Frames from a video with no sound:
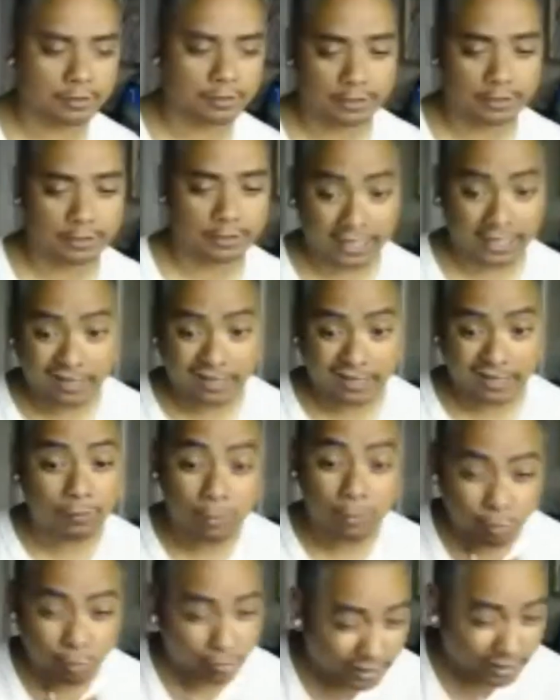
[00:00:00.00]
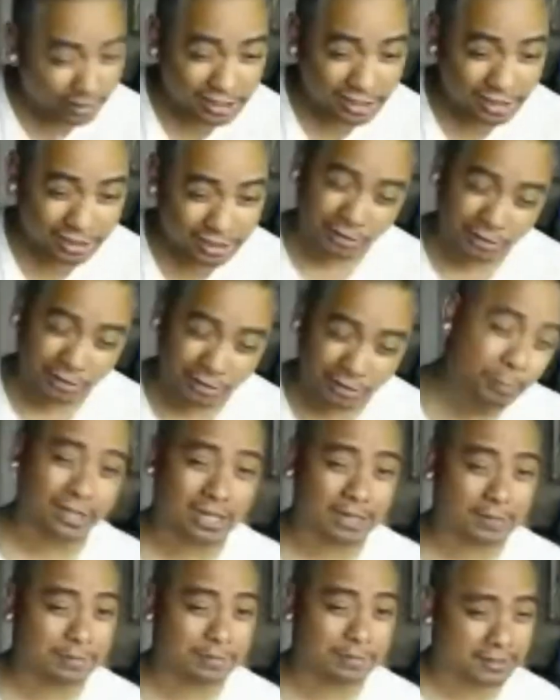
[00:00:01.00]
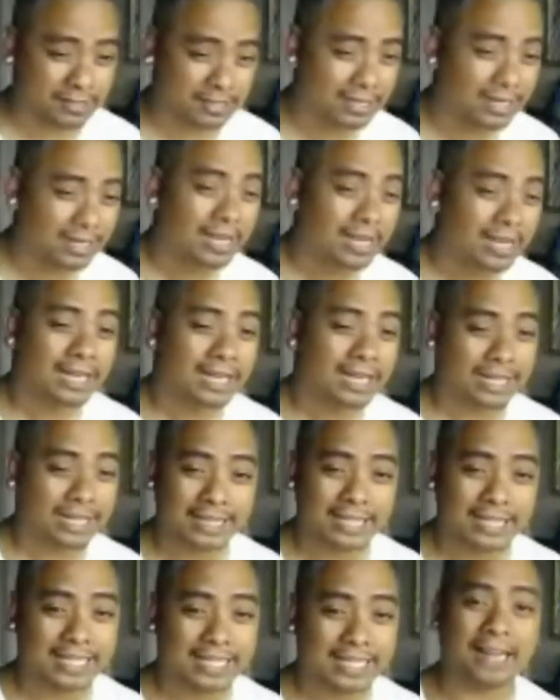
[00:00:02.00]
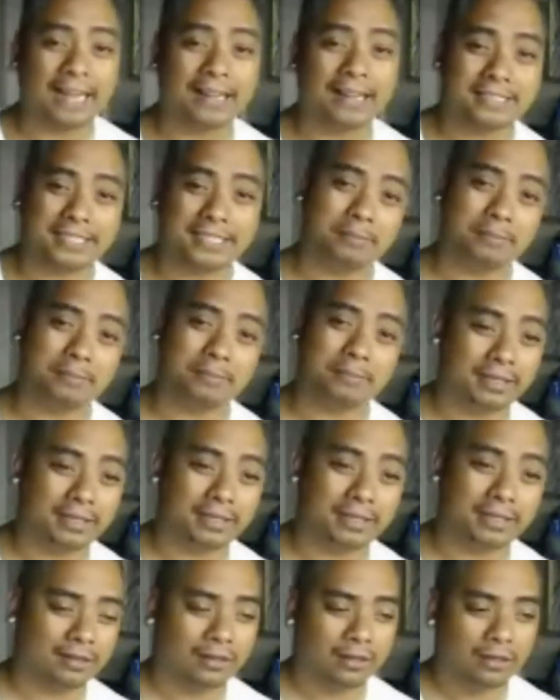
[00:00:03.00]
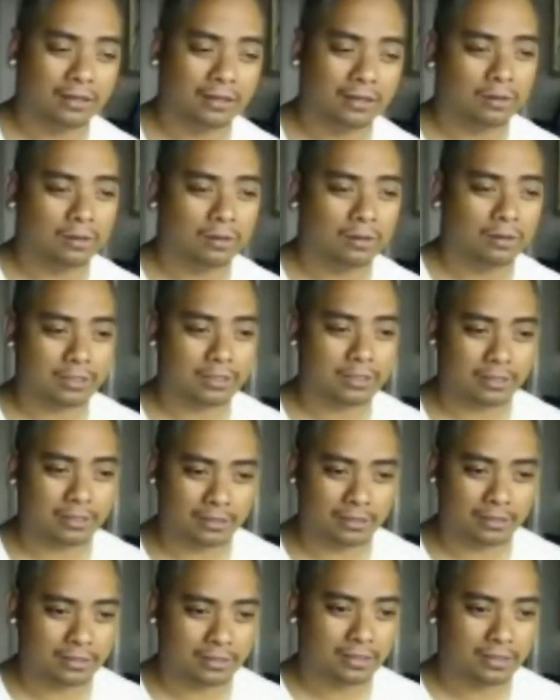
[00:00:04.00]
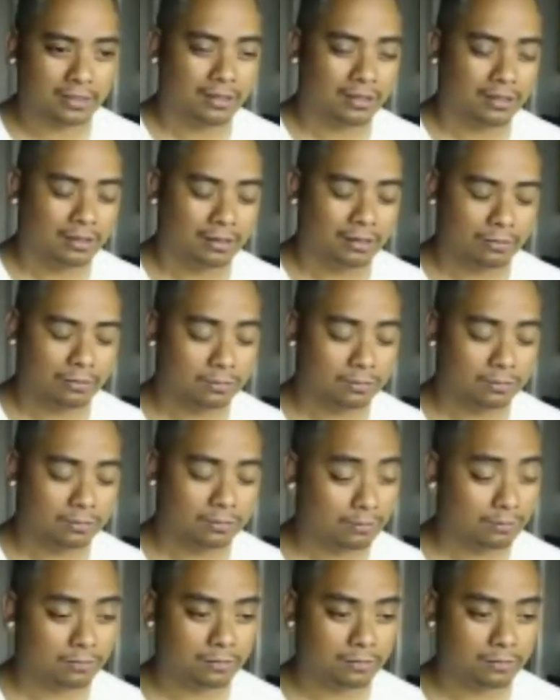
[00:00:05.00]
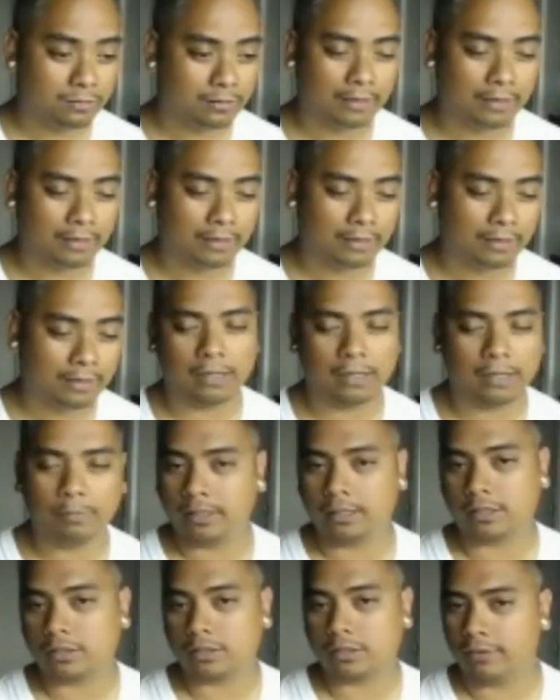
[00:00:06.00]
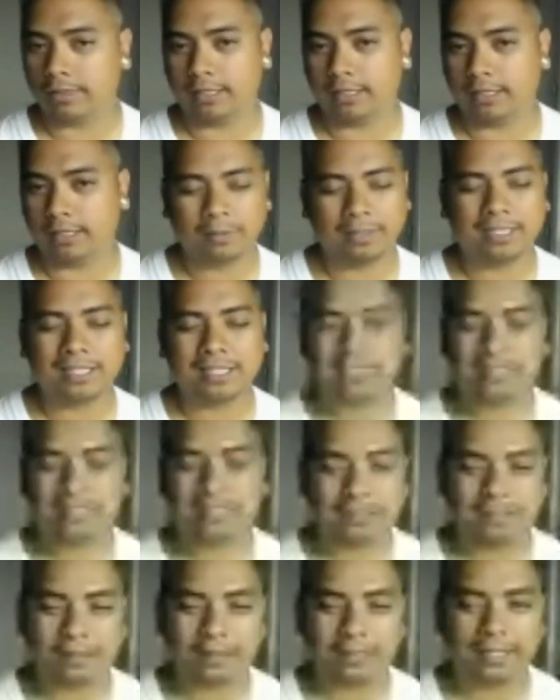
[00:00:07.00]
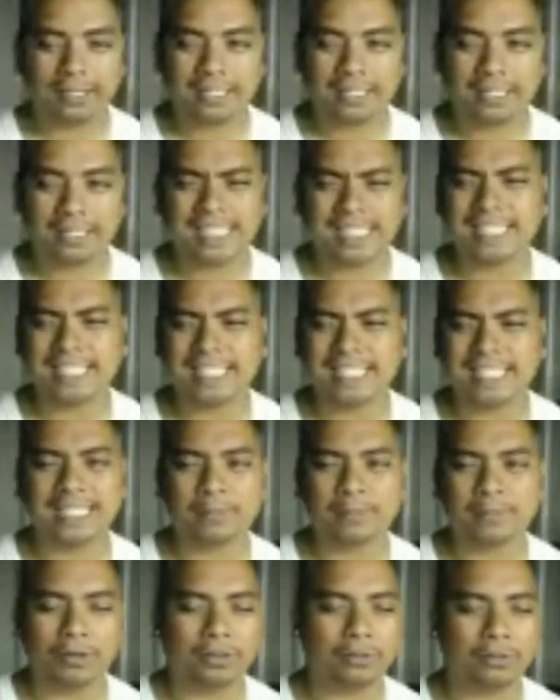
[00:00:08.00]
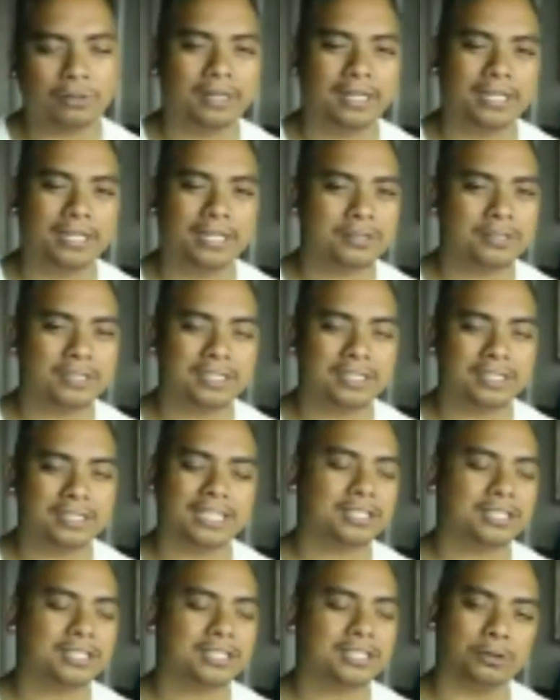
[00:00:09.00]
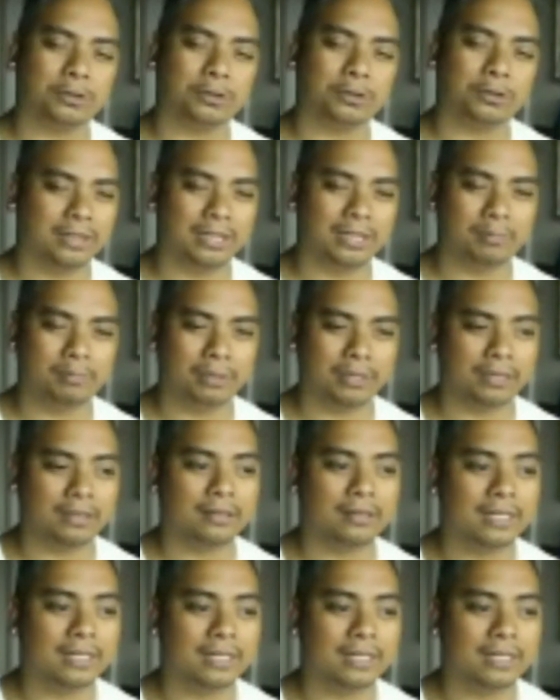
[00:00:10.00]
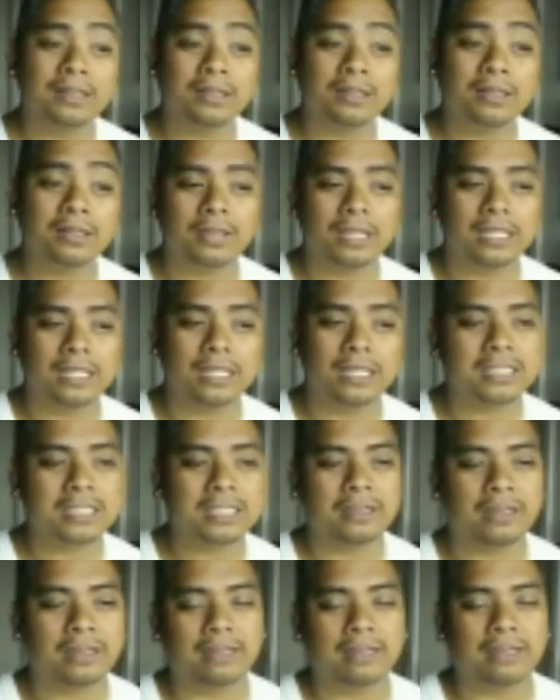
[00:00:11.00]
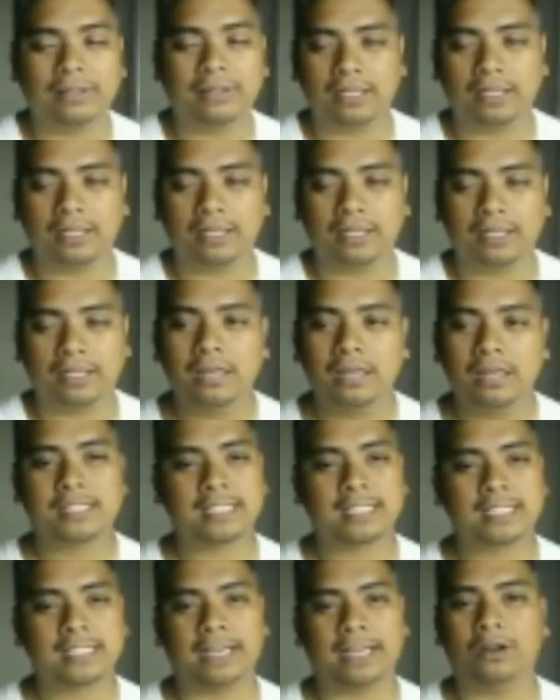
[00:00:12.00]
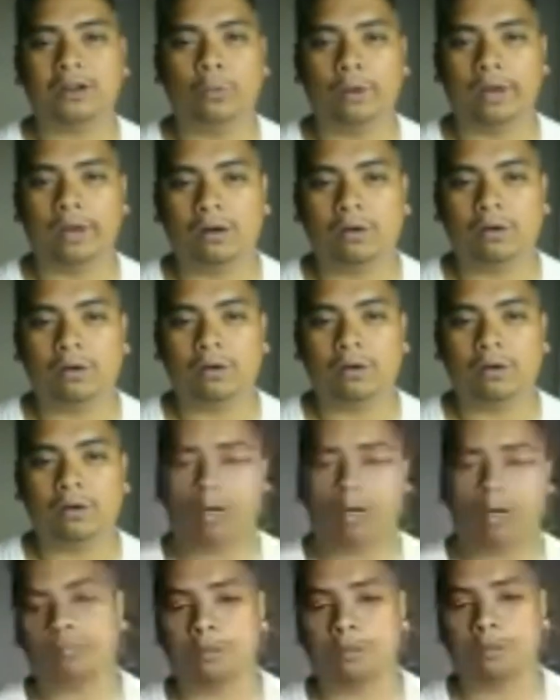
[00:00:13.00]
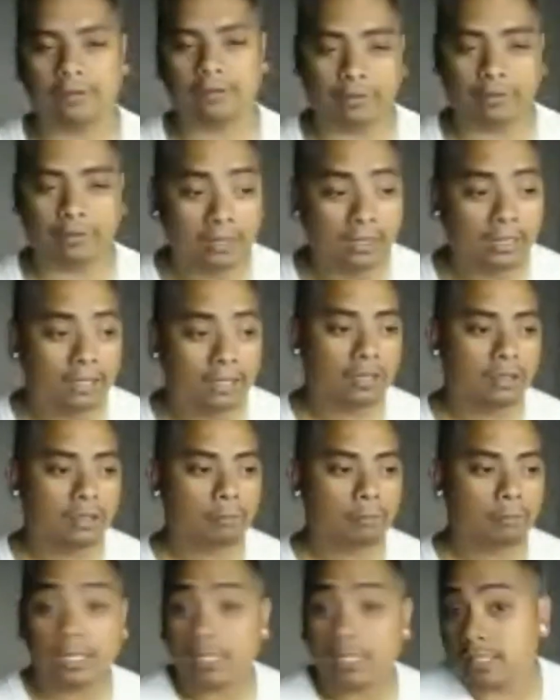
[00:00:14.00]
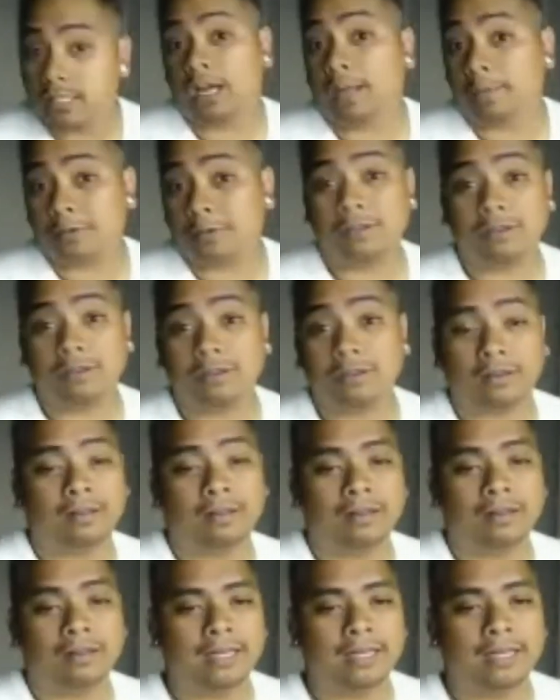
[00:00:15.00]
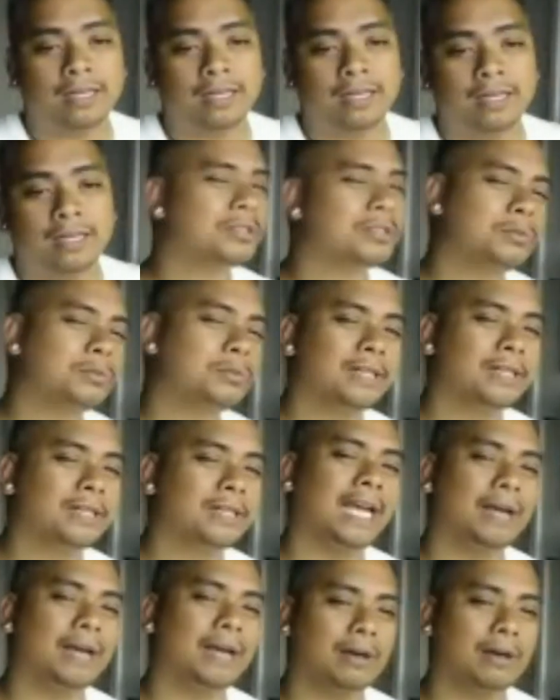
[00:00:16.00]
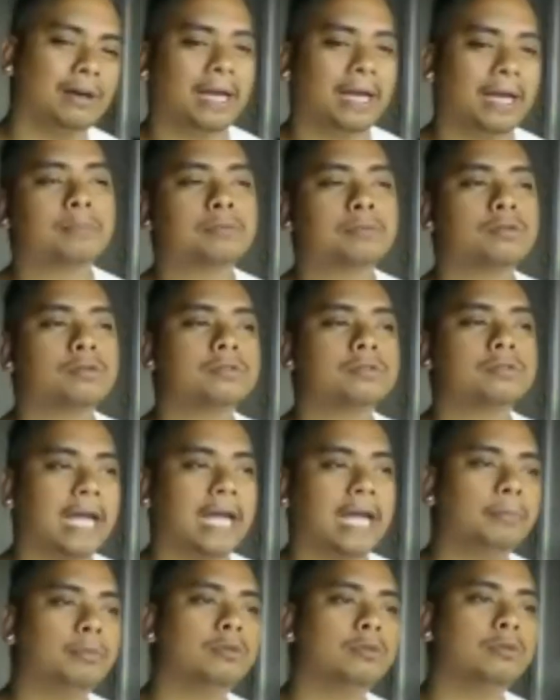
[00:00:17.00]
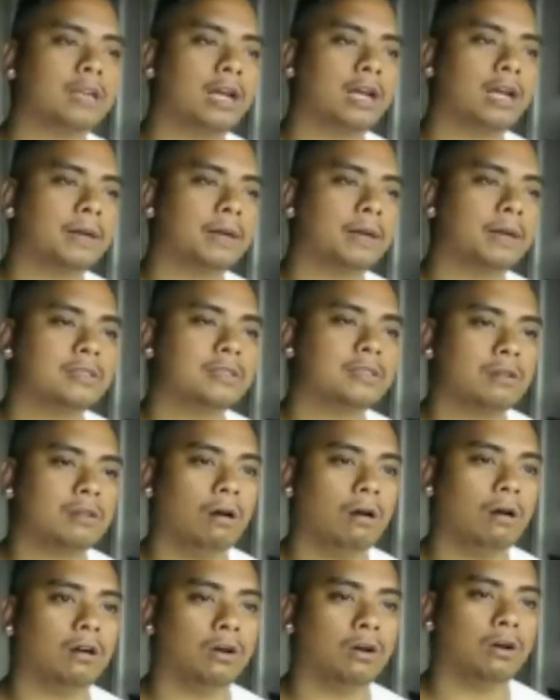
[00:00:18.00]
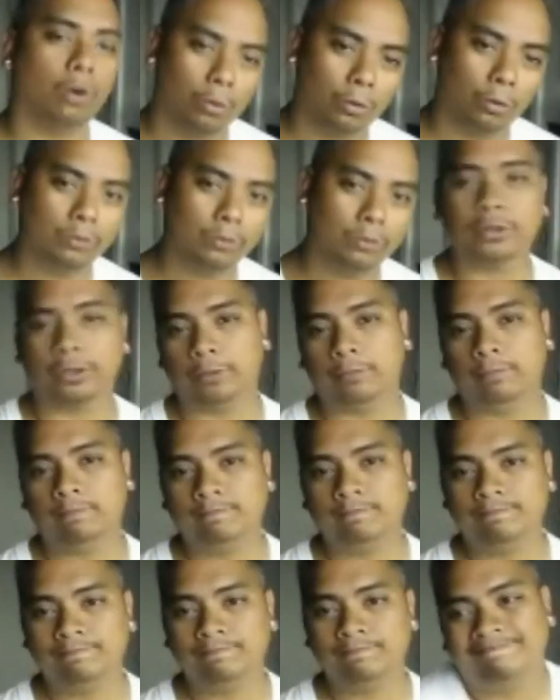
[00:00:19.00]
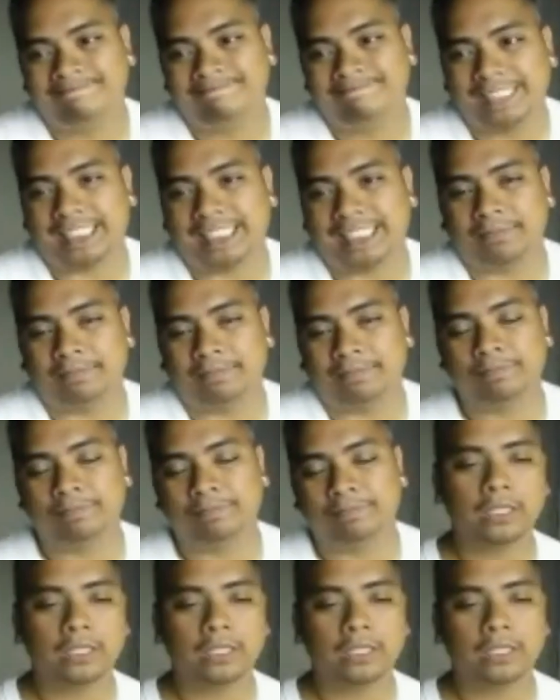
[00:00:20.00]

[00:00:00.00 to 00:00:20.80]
and they give you really stupid options like the Galaxy Mega, which is, whew, I forget how big the screen is, but it's like 6.3 inches, and it's stupidly big. It doesn't even scale well whatsoever. But it's an option, and Apple doesn't really have Apple's options are old or new. That's it.